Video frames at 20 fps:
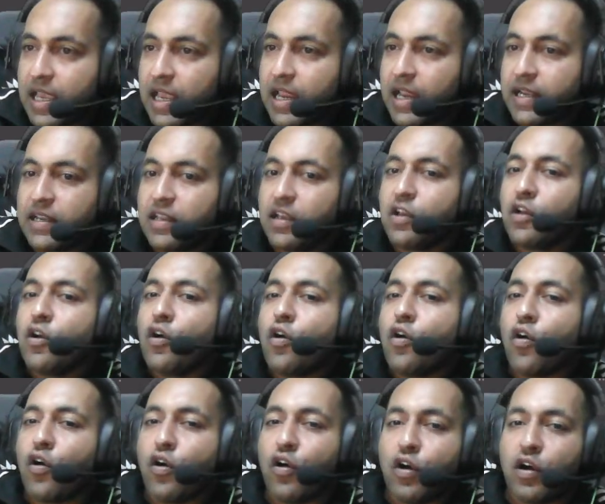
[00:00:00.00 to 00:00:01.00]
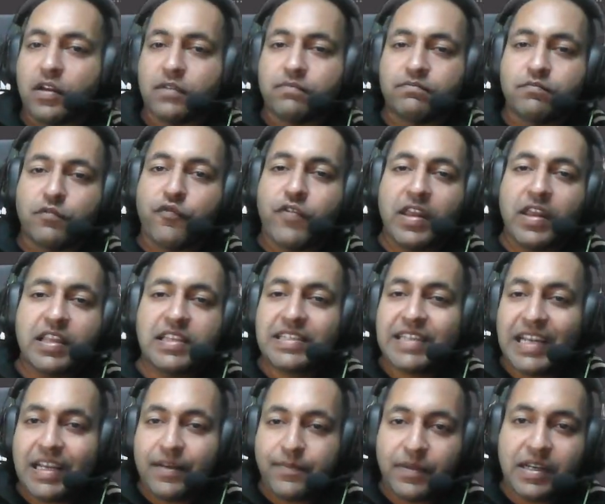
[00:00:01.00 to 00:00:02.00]
yet, or when a
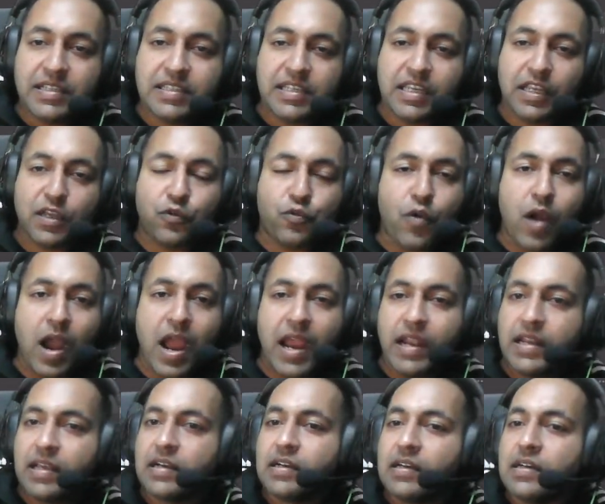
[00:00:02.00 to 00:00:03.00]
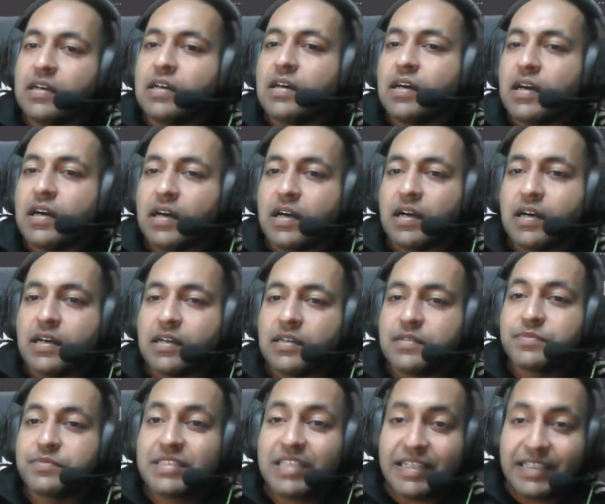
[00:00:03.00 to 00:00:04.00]
statement is required
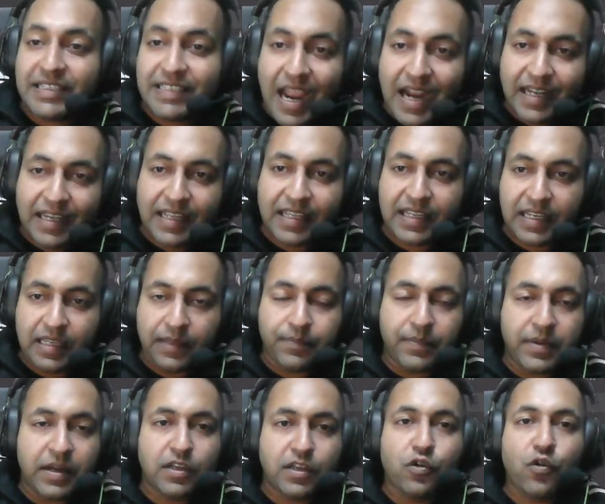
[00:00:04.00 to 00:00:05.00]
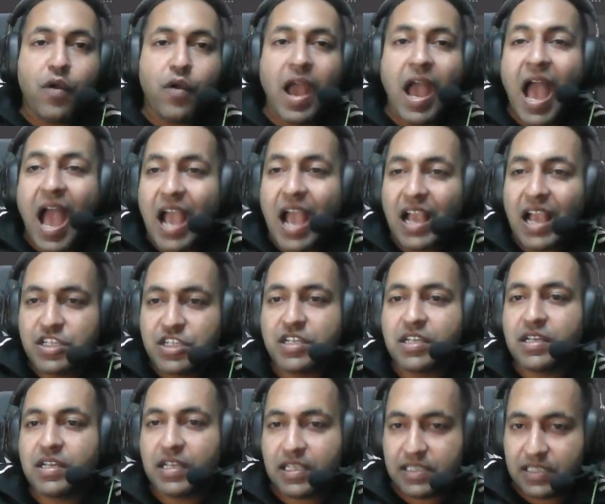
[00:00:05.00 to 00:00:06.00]
syntactically but no
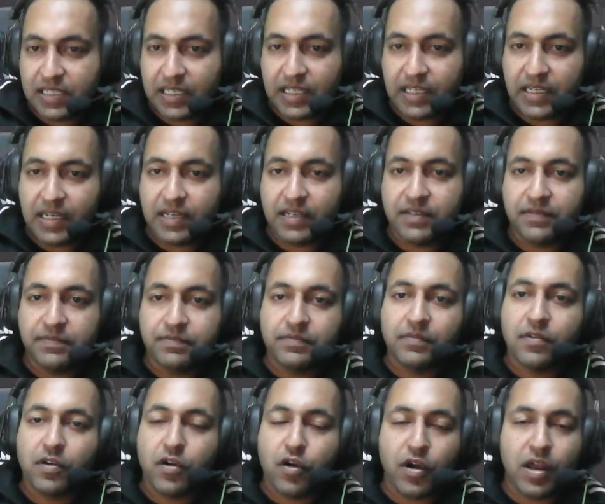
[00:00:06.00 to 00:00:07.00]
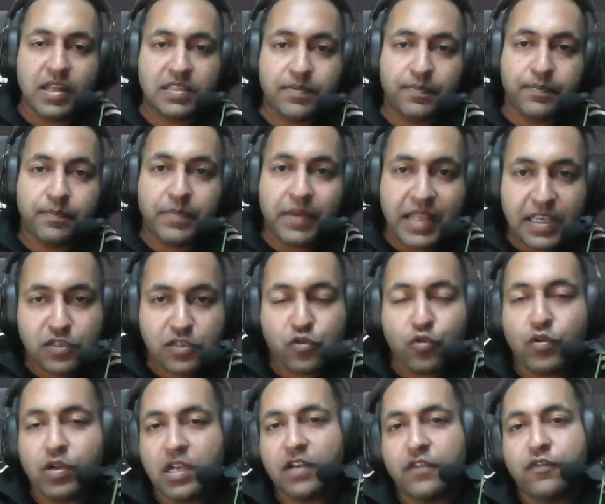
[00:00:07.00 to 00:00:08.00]
action is needed, or as a
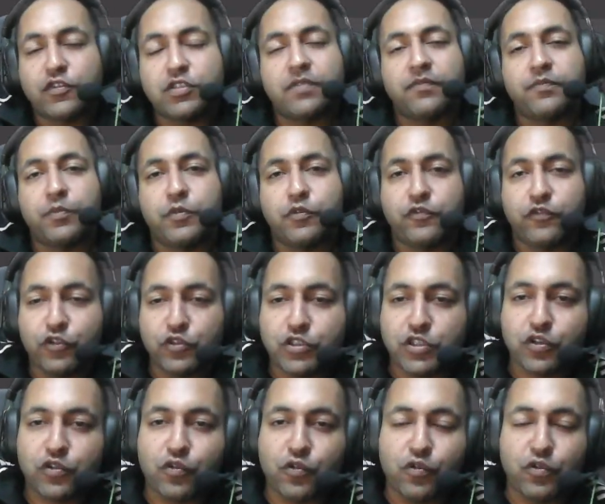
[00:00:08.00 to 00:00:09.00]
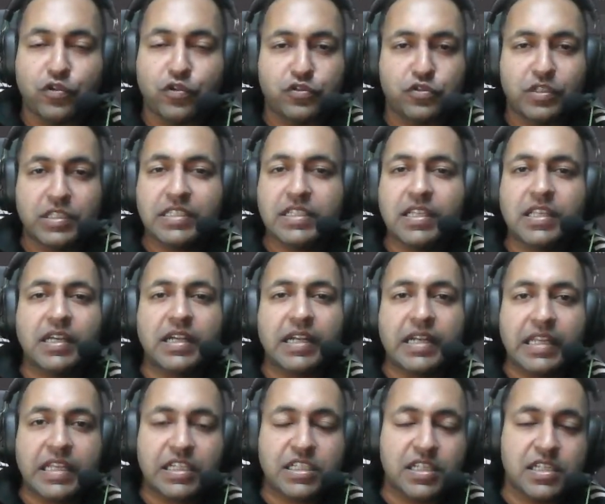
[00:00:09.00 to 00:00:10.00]
placeholder for some future code. So, these are the
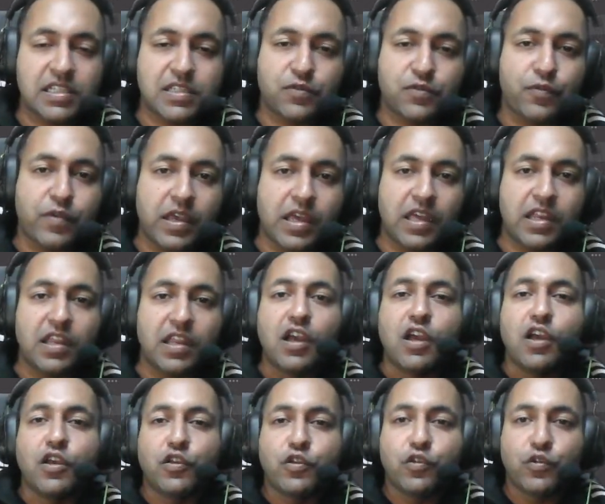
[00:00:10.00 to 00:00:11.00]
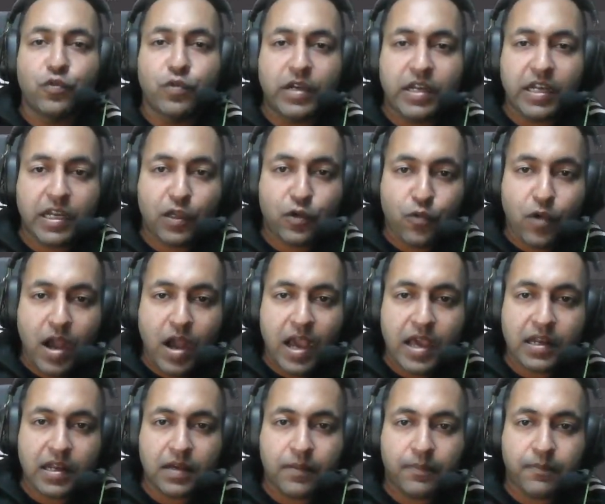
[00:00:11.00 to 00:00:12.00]
conditions where you would
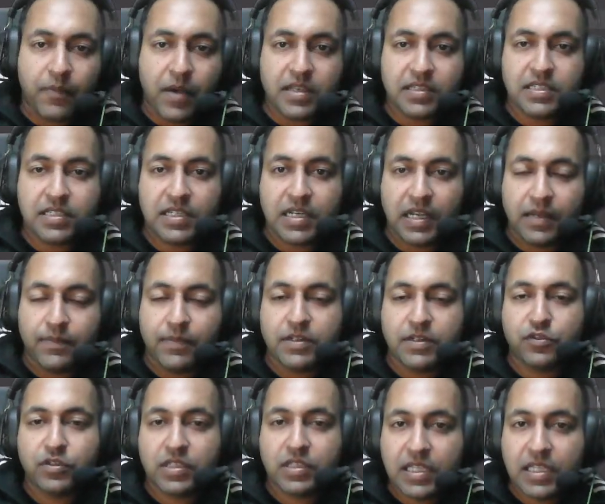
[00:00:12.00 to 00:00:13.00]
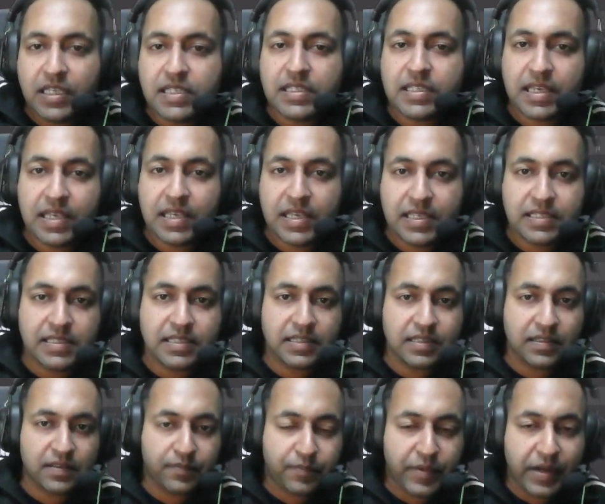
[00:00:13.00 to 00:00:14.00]
require a pass statement. So, this
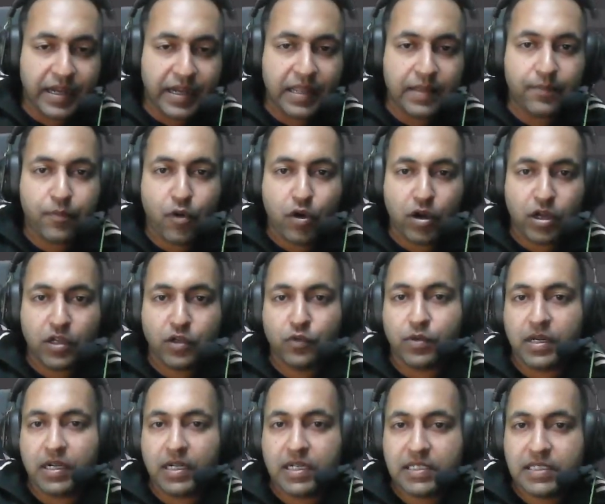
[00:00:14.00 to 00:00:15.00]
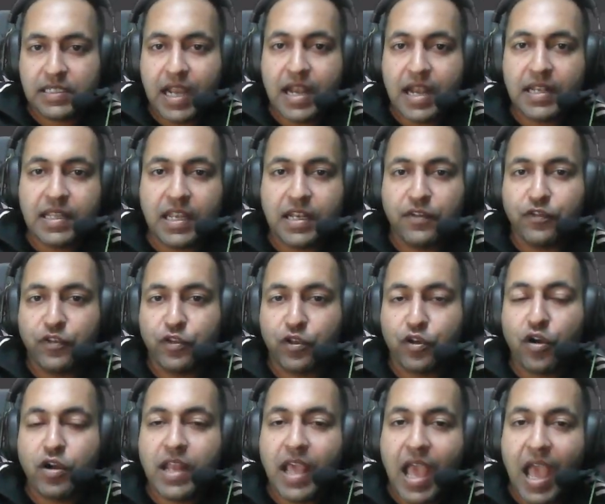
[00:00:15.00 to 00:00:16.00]
is pretty important to understand that you
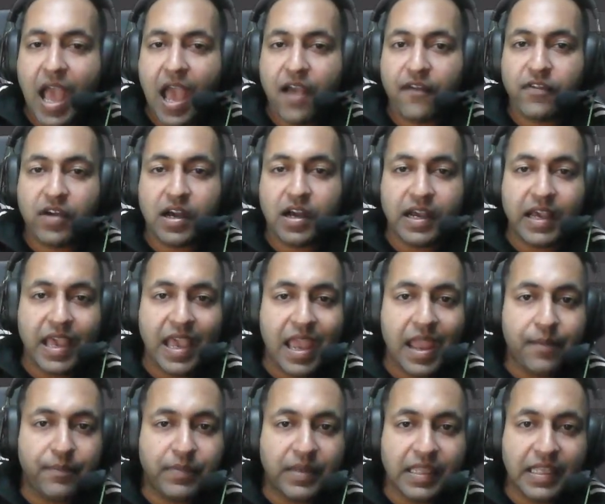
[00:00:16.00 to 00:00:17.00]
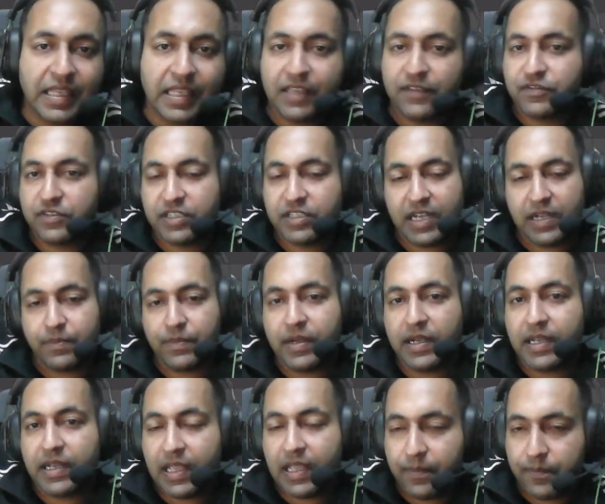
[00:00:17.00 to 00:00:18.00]
cannot have an empty if
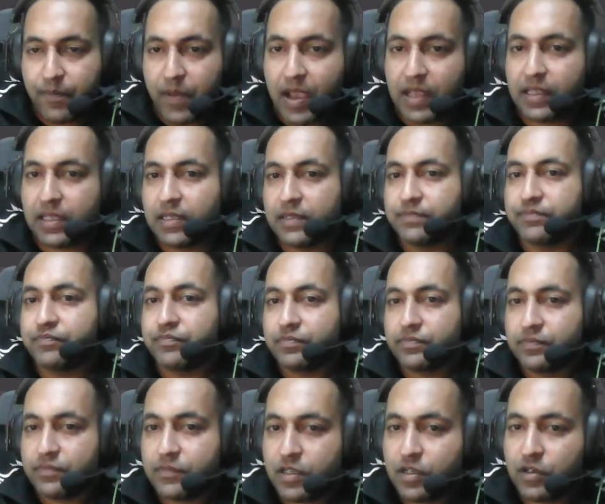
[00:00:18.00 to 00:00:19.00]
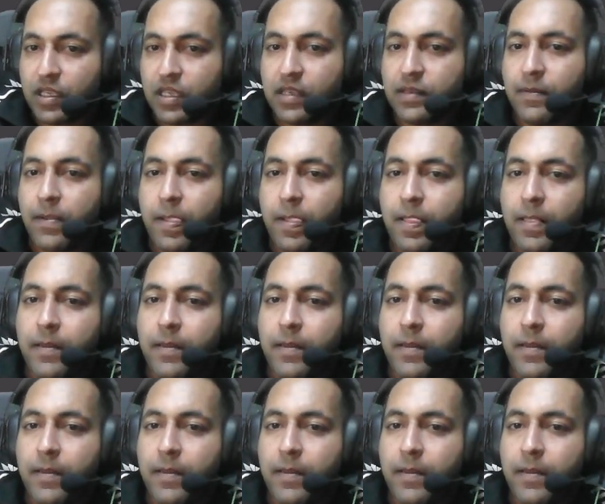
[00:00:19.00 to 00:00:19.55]
statement in Python. Okay.